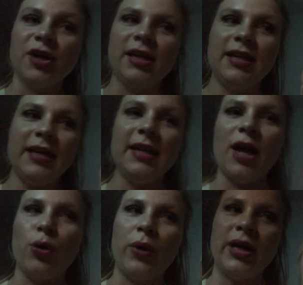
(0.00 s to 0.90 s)
going to need
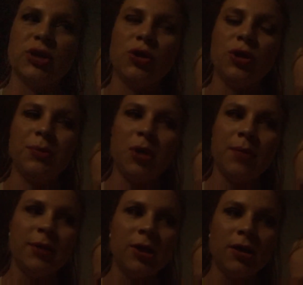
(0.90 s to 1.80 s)
a rectal
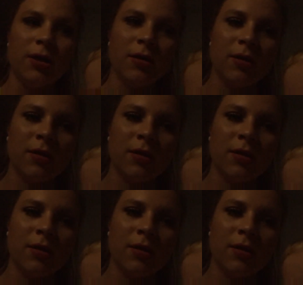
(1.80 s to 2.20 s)
thermometer,